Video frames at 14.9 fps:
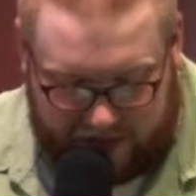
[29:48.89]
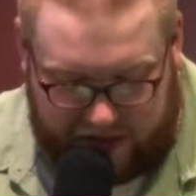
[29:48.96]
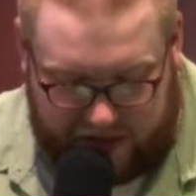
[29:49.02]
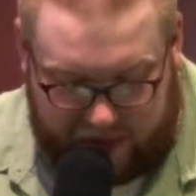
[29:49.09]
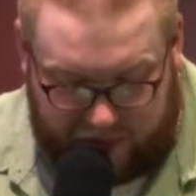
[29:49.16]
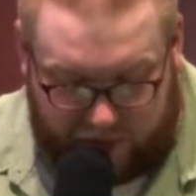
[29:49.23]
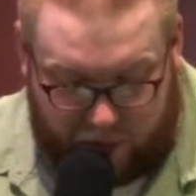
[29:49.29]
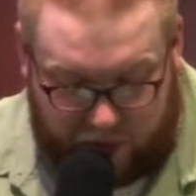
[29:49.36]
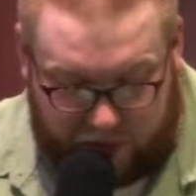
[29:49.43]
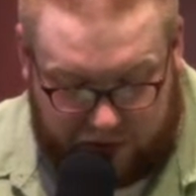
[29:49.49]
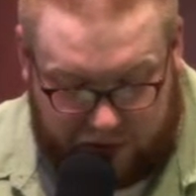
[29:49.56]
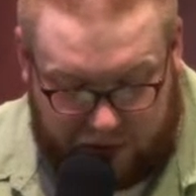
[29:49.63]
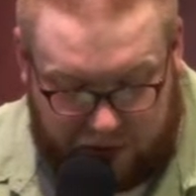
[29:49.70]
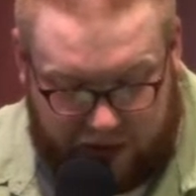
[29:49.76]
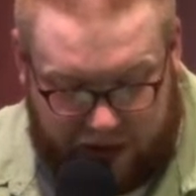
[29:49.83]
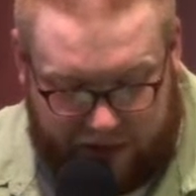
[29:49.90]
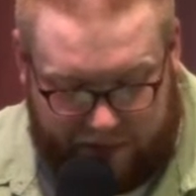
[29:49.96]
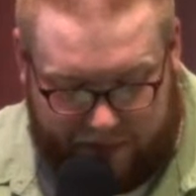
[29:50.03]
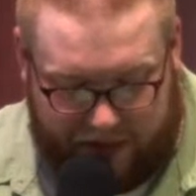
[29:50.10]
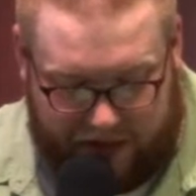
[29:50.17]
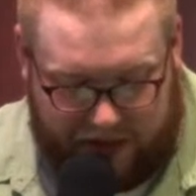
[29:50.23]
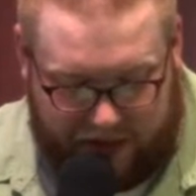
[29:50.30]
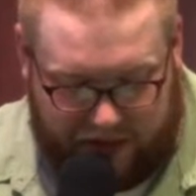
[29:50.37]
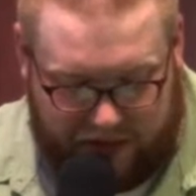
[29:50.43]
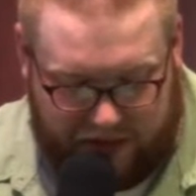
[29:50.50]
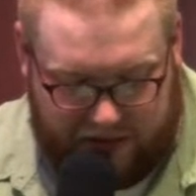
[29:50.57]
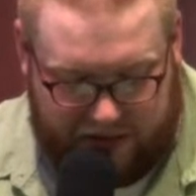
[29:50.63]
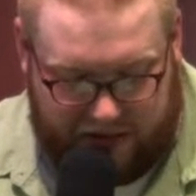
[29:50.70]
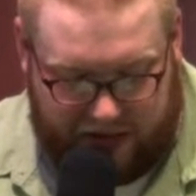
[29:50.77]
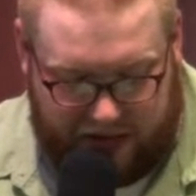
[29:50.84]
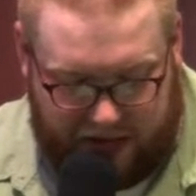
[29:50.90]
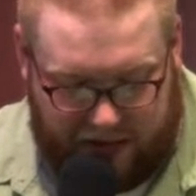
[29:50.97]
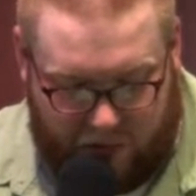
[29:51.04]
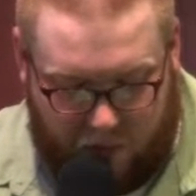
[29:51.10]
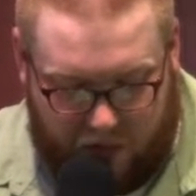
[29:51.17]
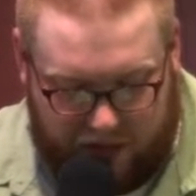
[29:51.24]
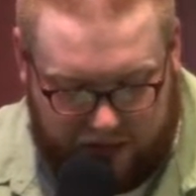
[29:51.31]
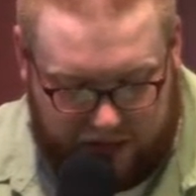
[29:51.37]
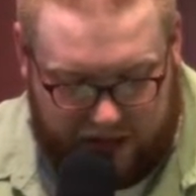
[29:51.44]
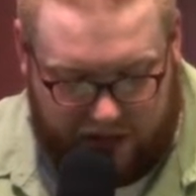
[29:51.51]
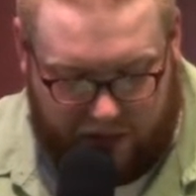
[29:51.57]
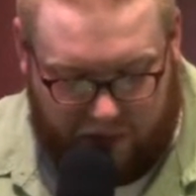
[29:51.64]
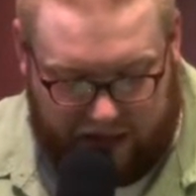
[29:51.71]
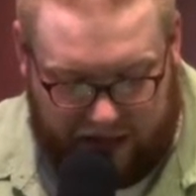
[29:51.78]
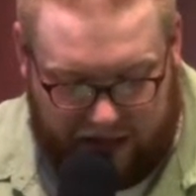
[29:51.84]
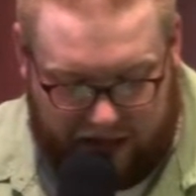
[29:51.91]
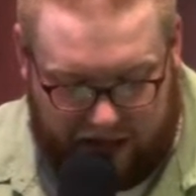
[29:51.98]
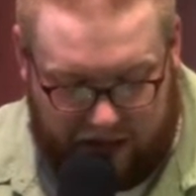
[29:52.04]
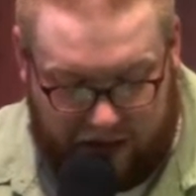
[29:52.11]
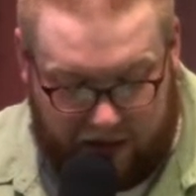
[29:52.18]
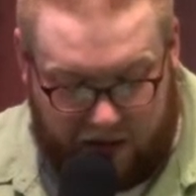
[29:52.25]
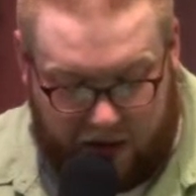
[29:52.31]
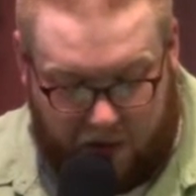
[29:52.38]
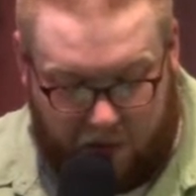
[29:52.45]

Therefore, do not be anxious, saying, What shall we eat?